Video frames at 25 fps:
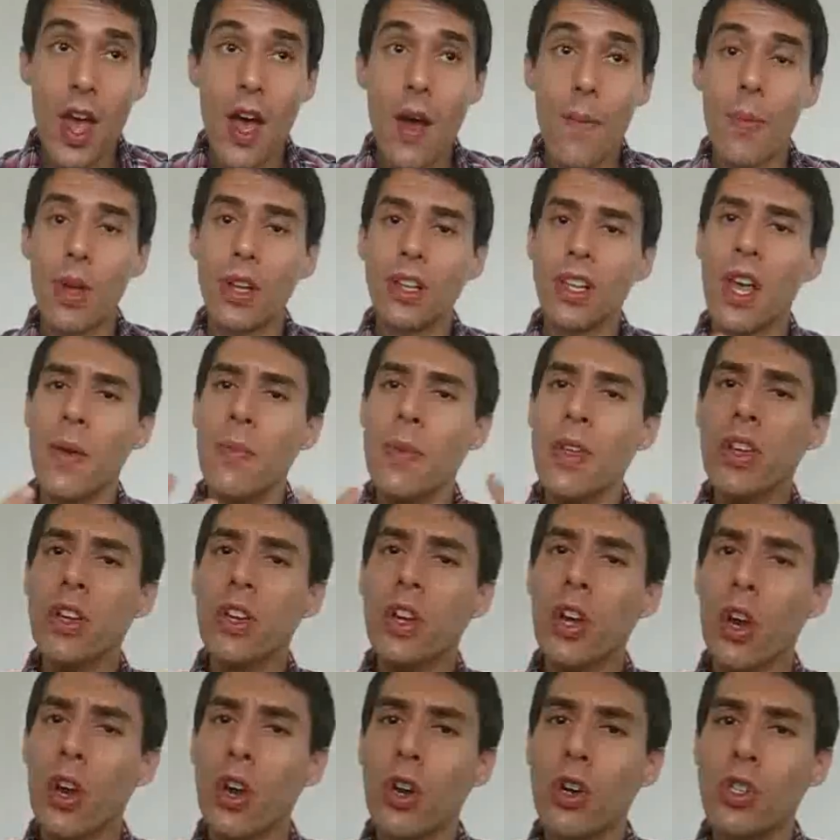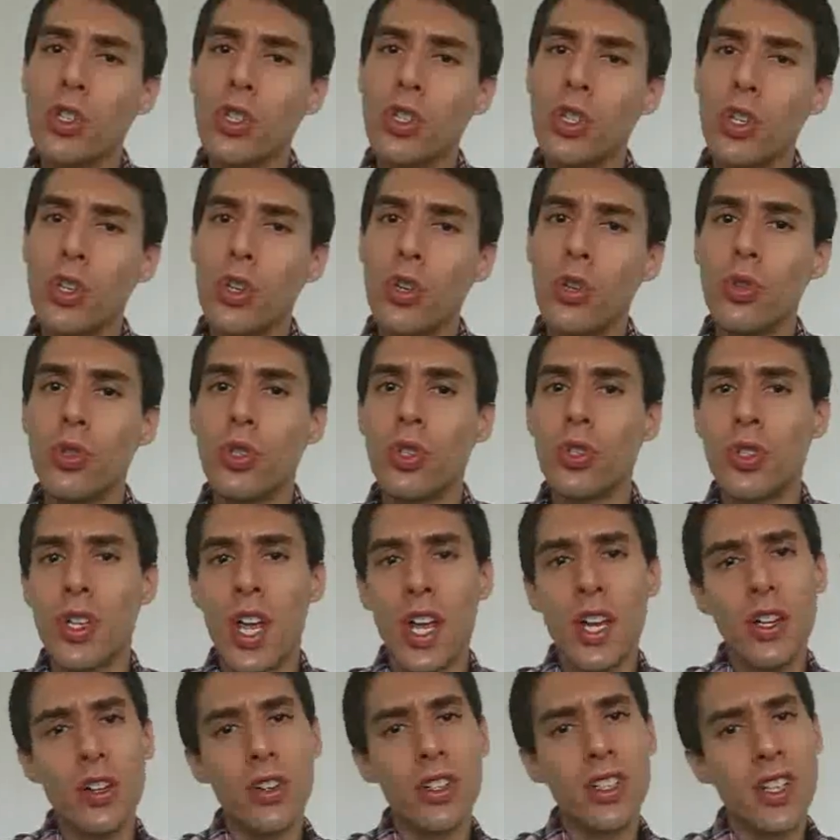But let me encourage you to
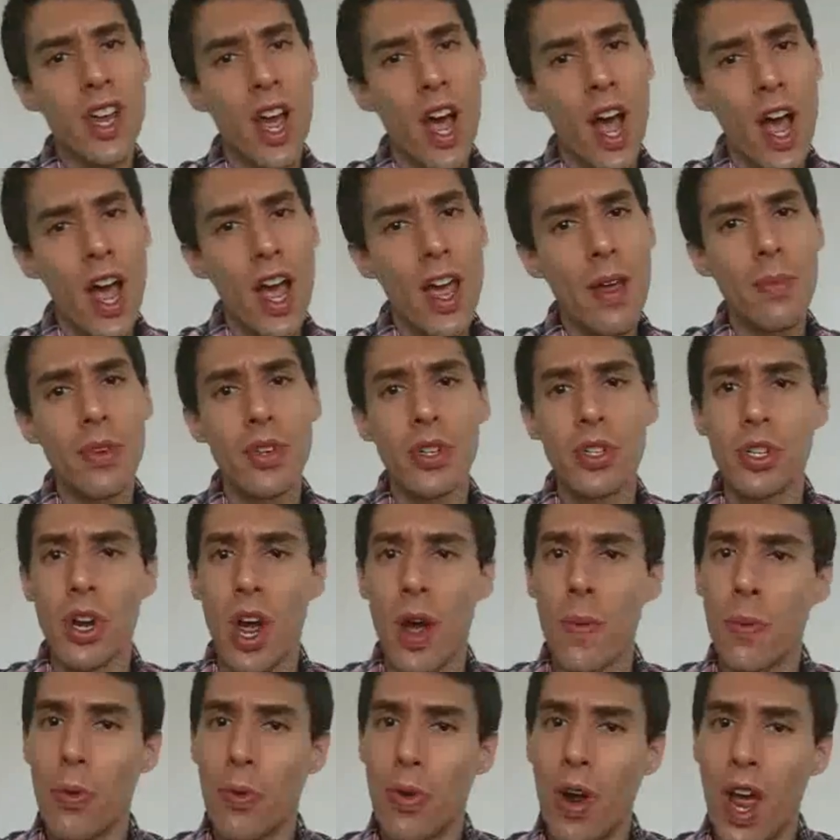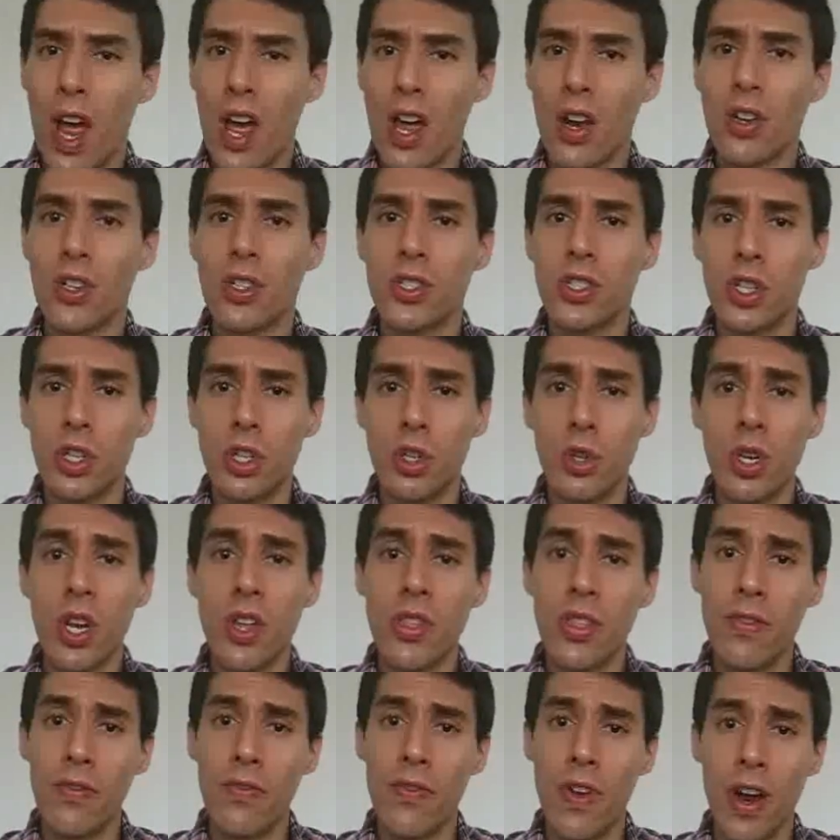take your time and shop around so you
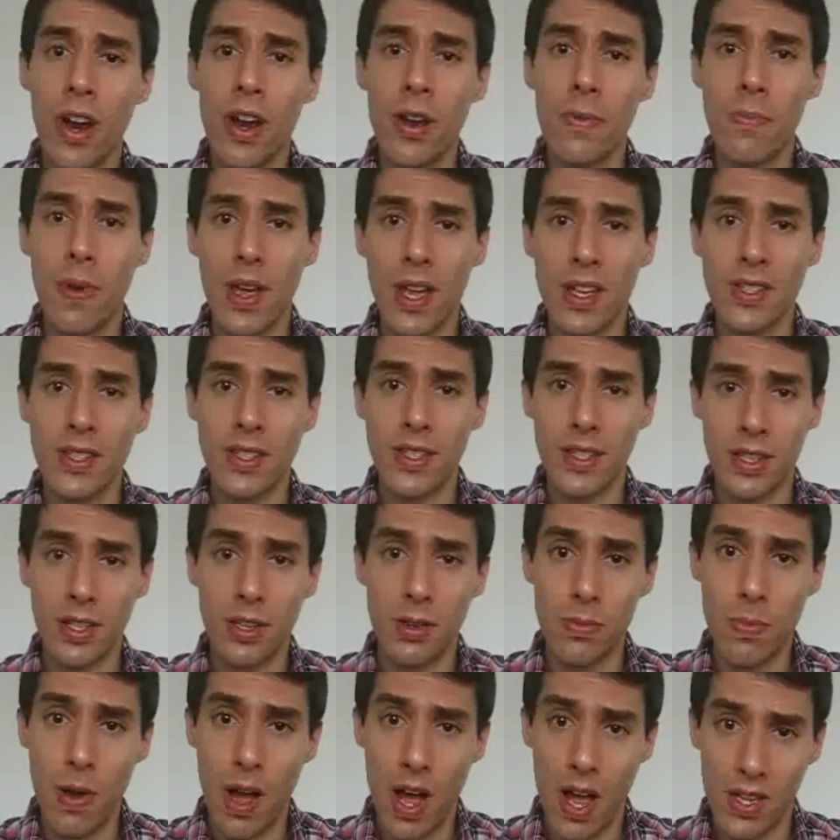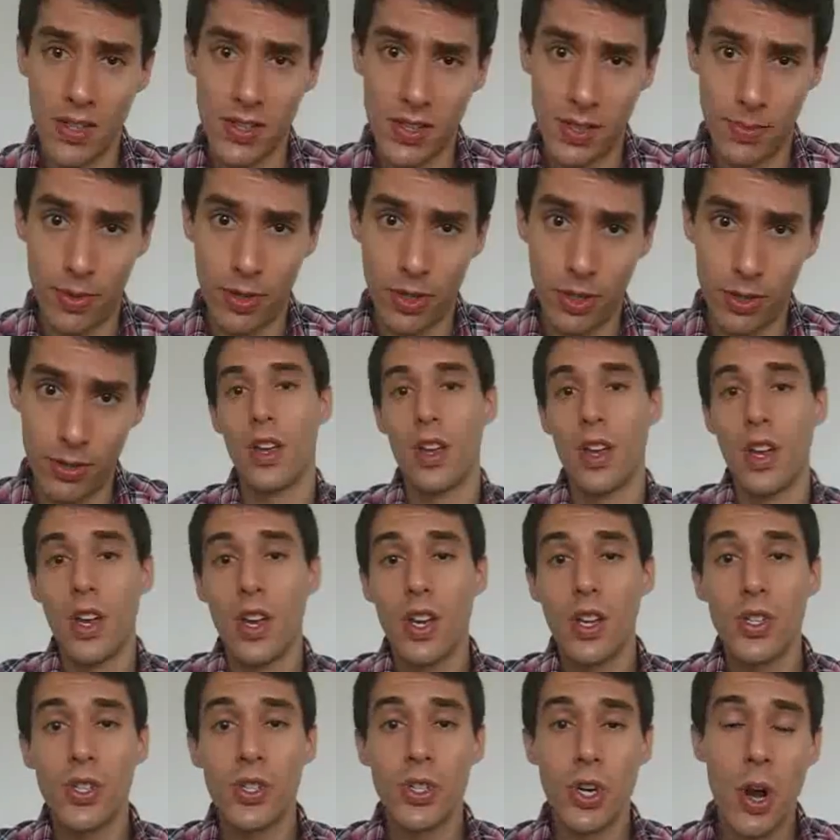get the very best deal possible.
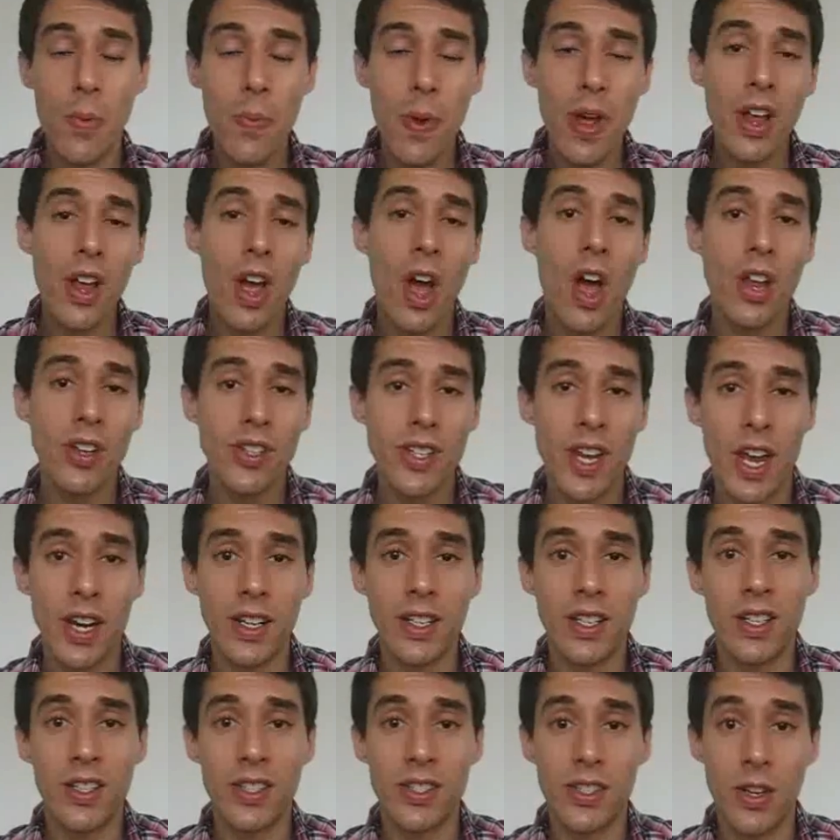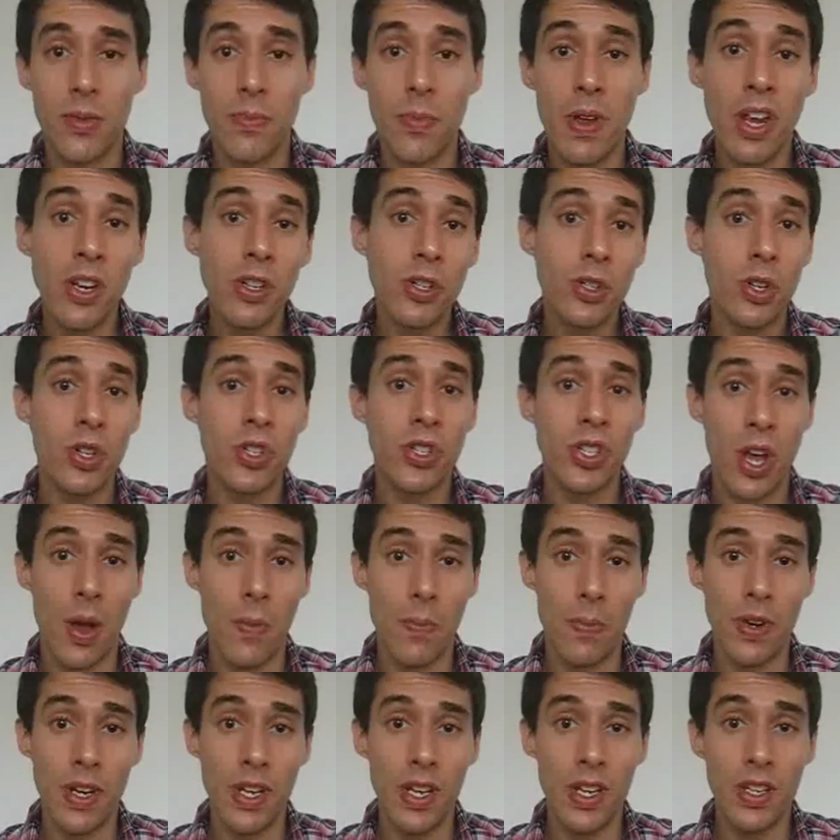Start by contacting some insurance
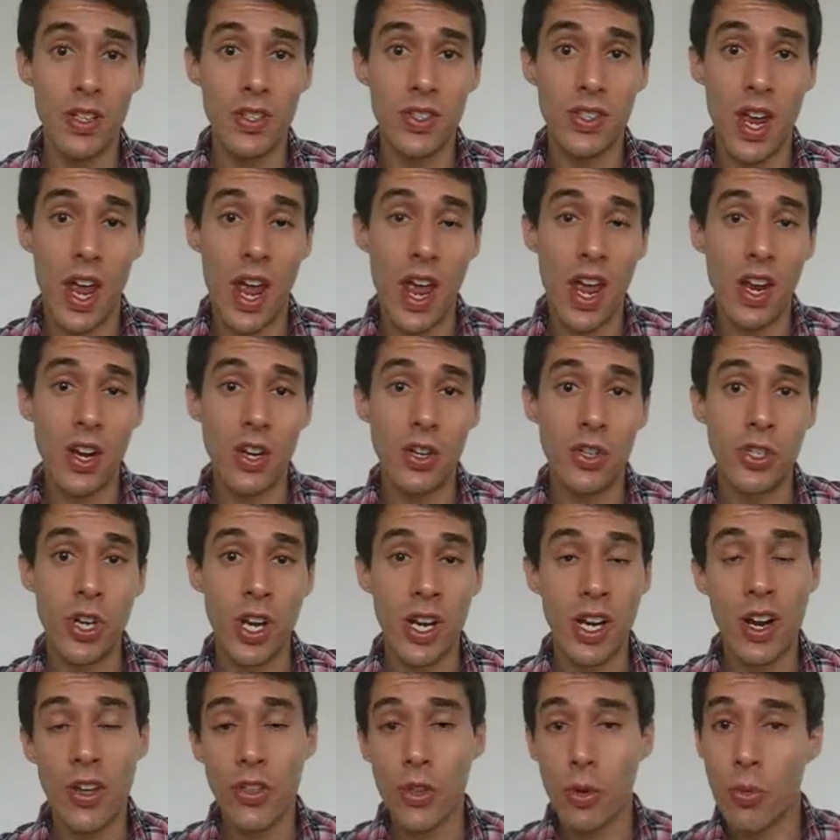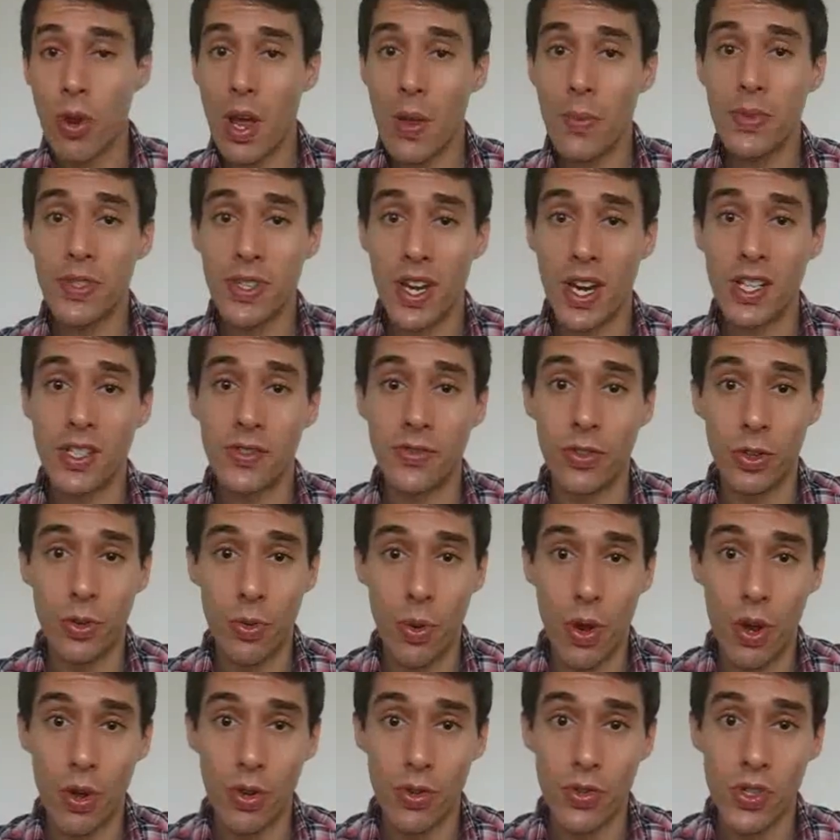companies and checking out their websites for
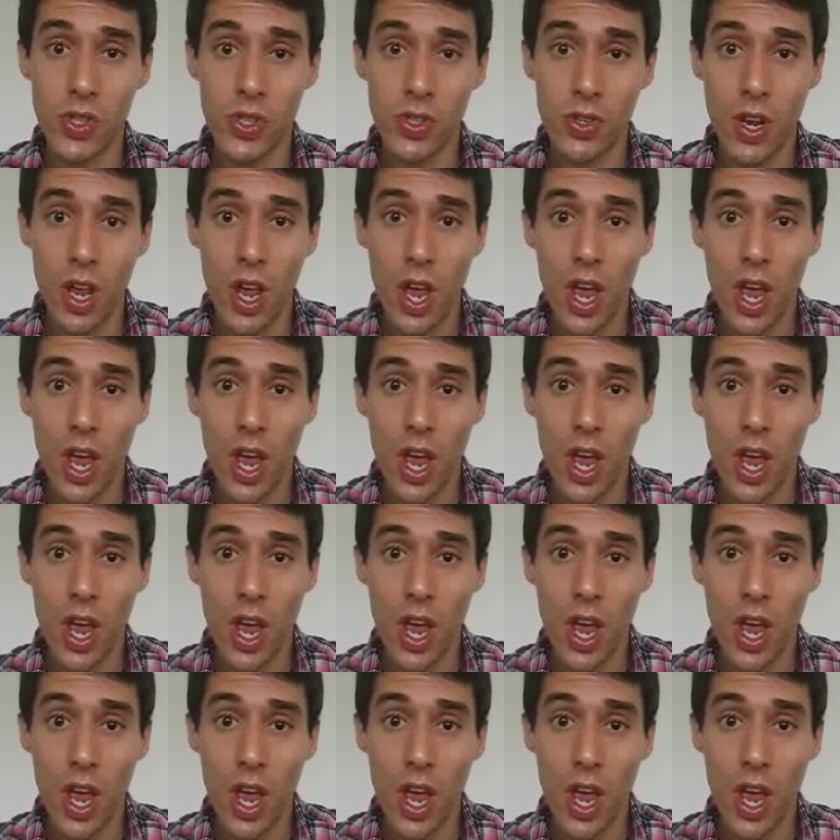quotes.